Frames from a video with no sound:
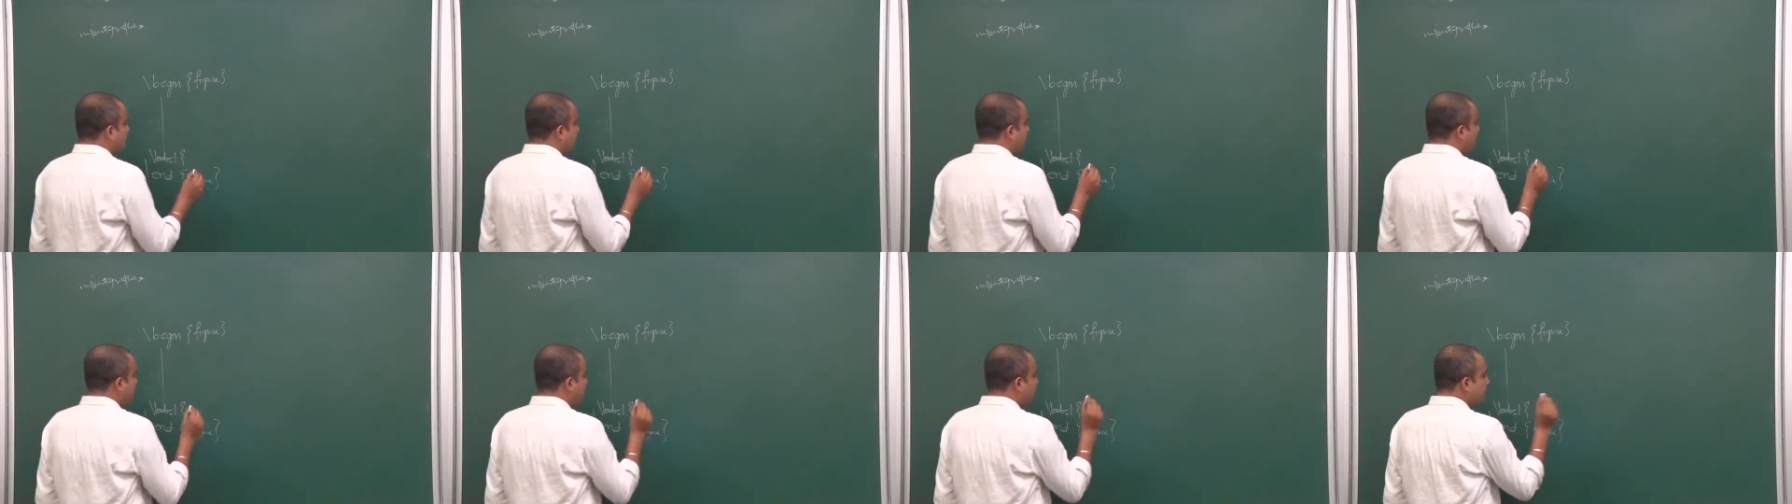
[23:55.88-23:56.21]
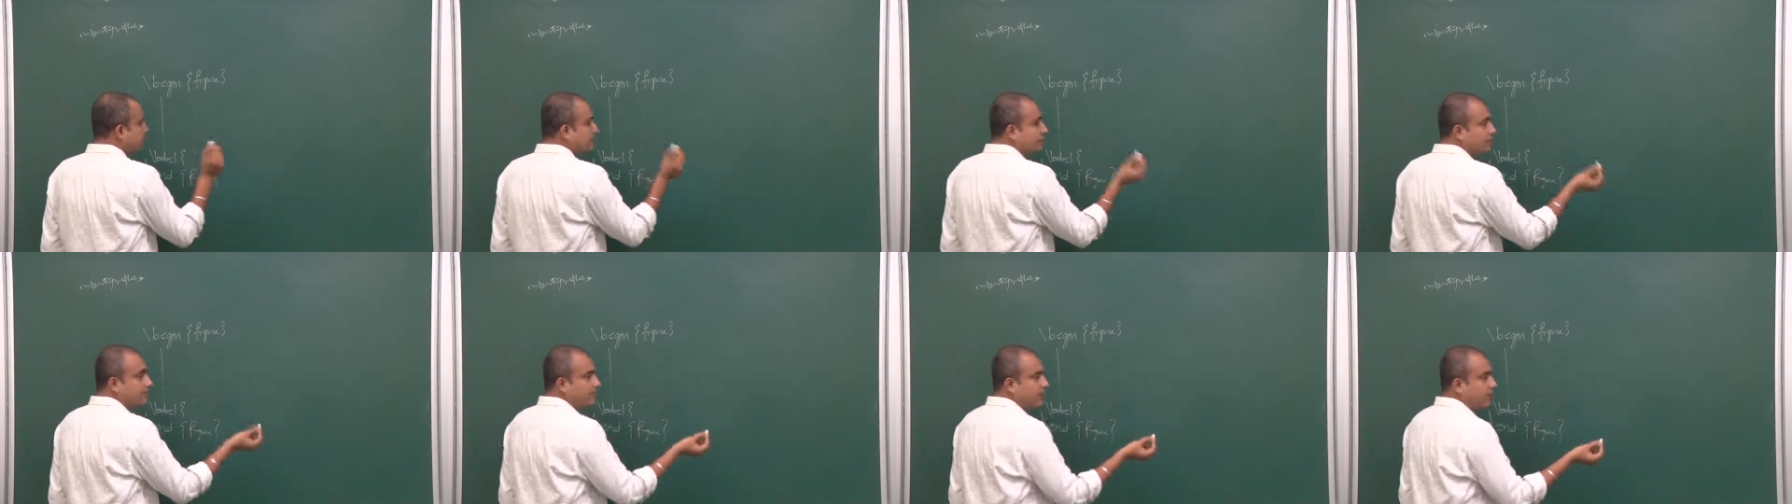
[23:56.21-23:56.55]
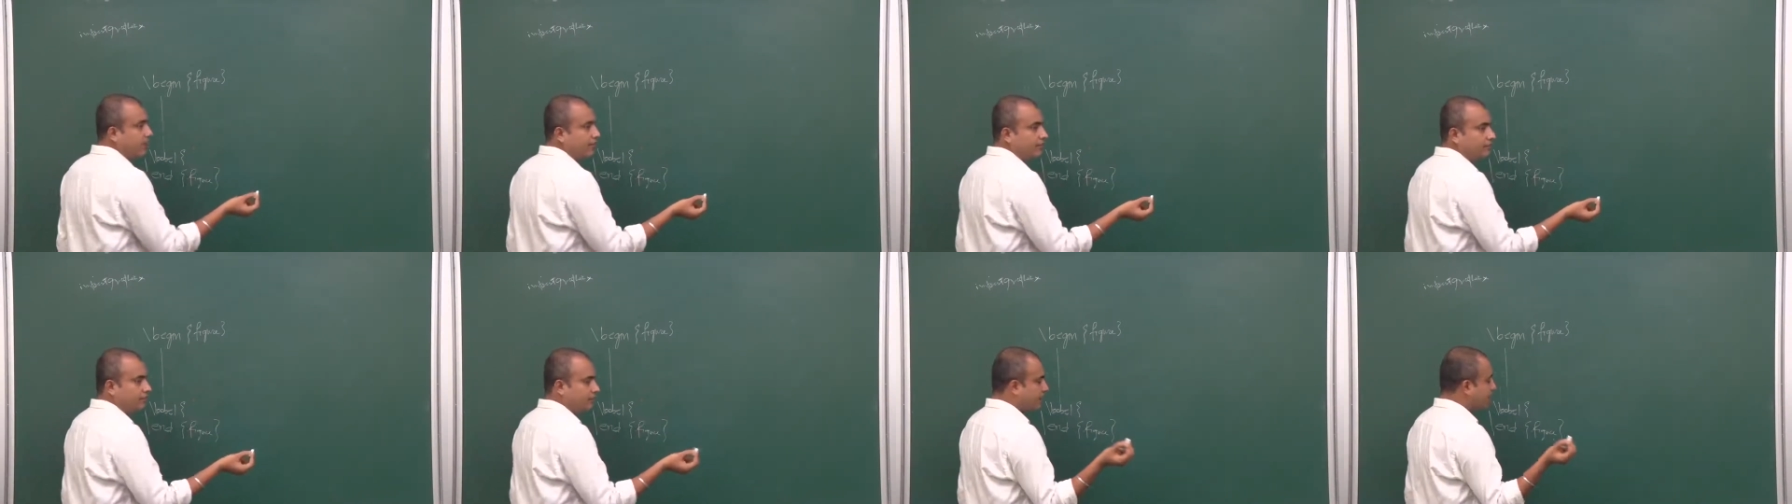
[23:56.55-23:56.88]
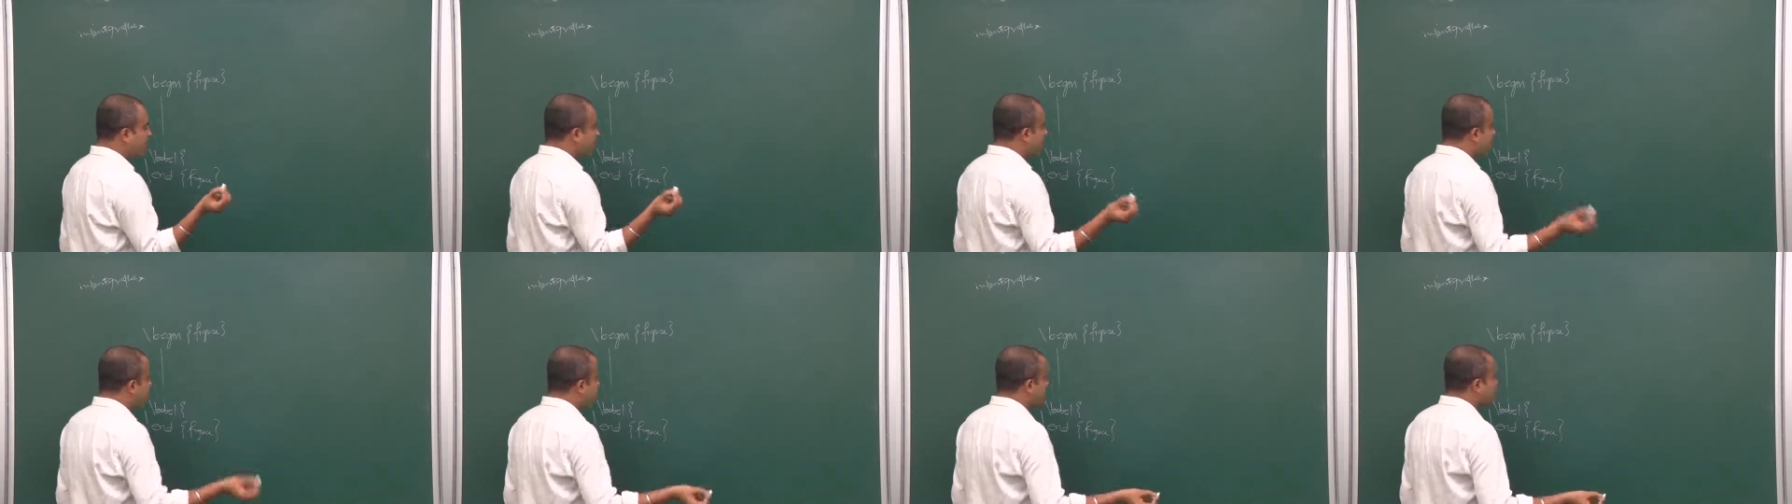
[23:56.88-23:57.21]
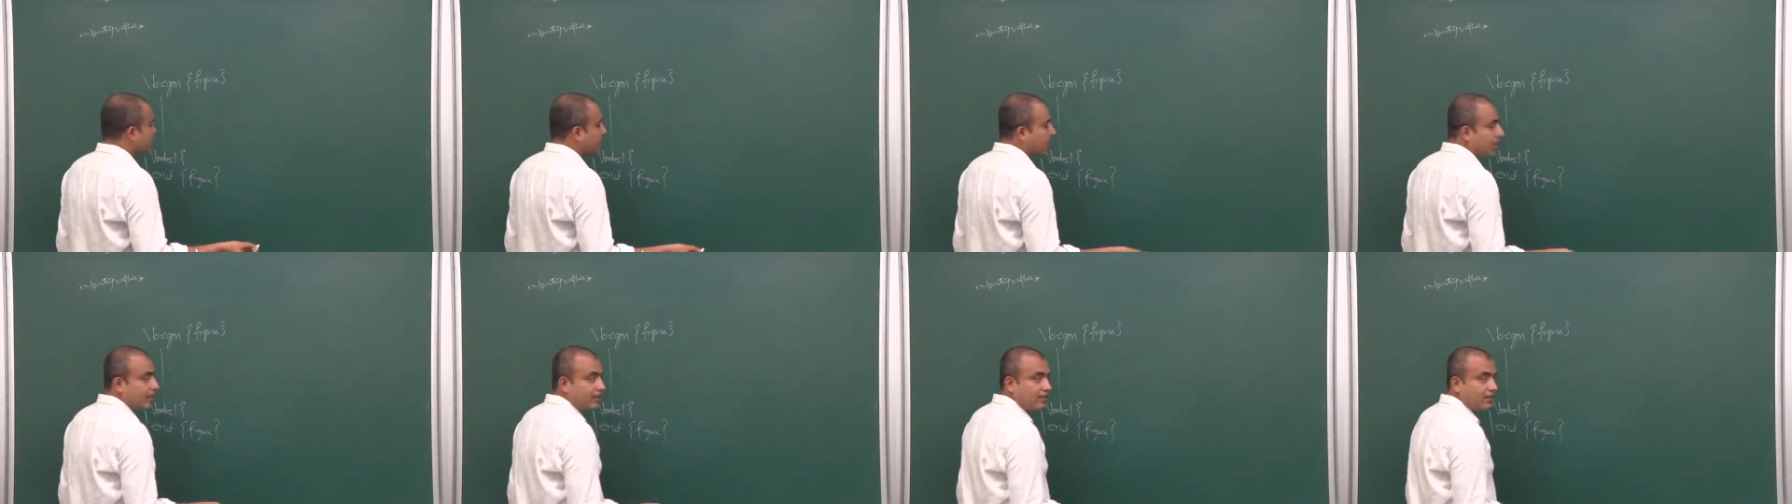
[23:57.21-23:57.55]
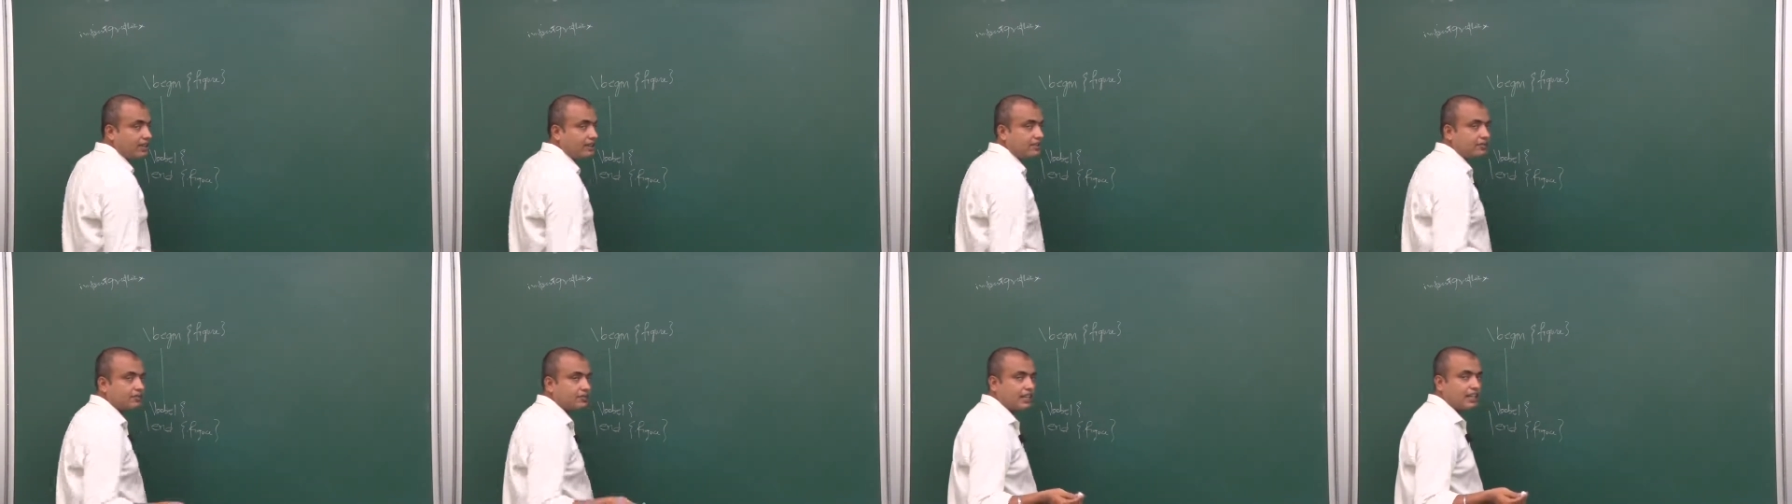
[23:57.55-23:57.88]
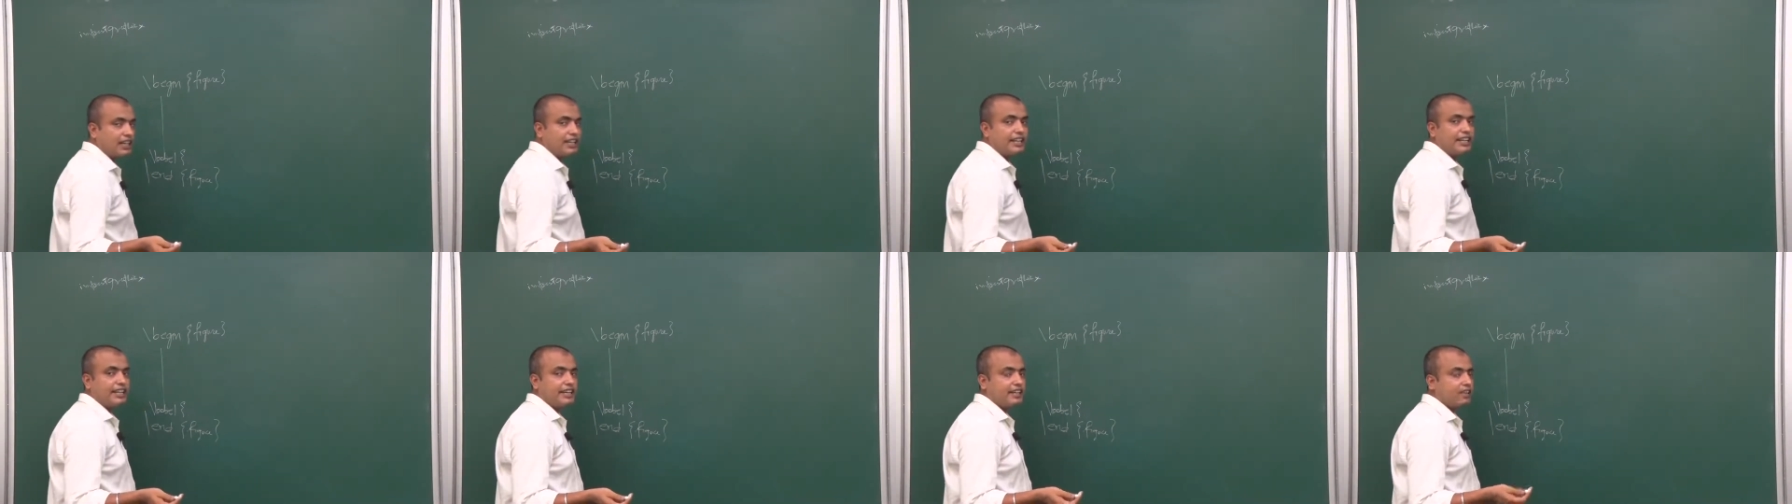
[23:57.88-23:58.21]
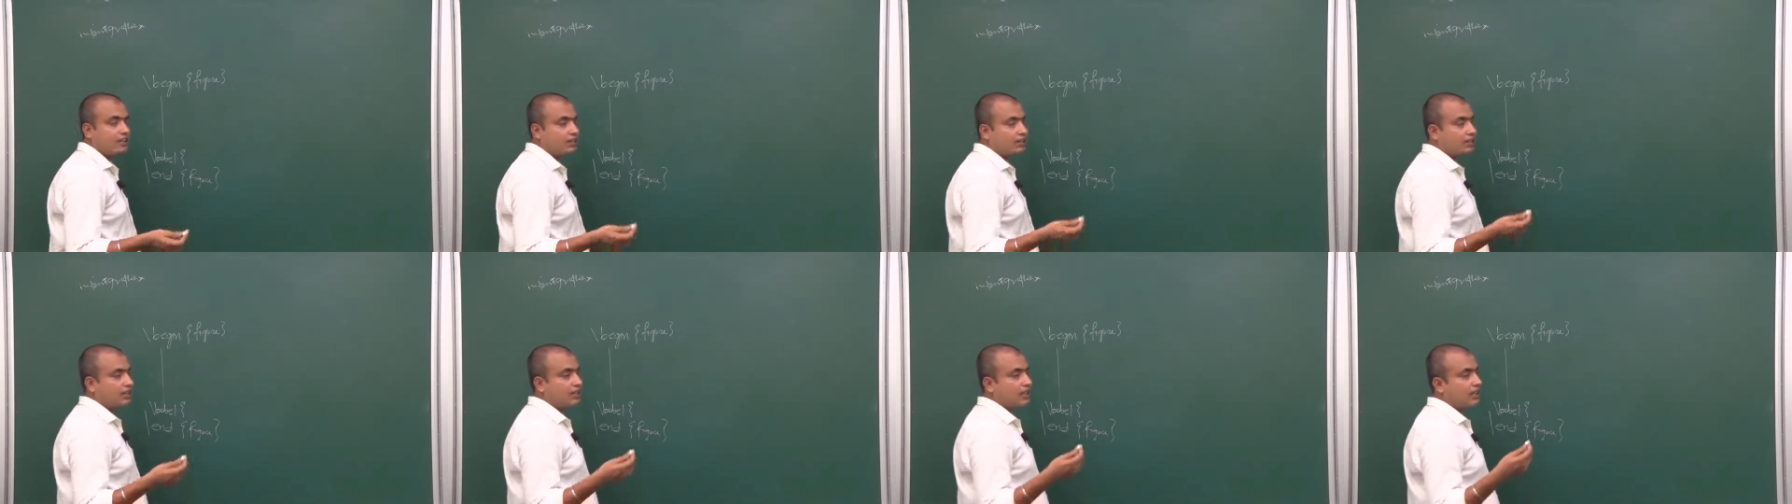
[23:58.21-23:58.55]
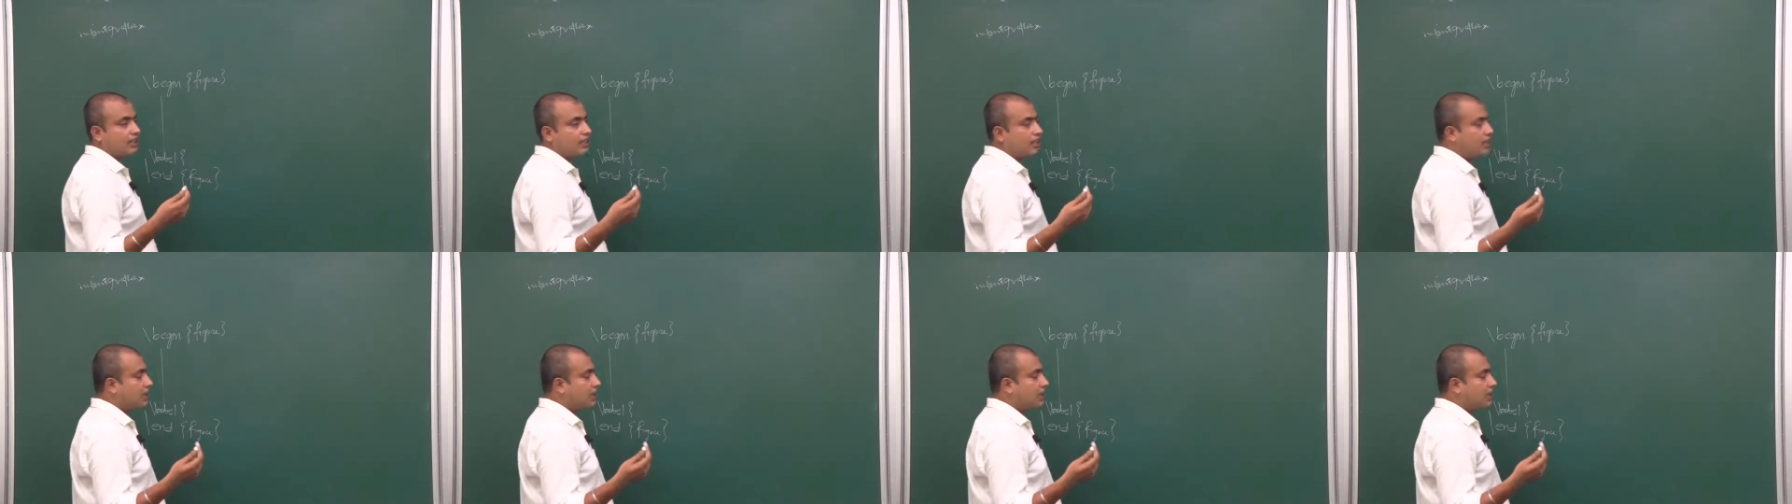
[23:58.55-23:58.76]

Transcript: and you will give the figure name according to the content or the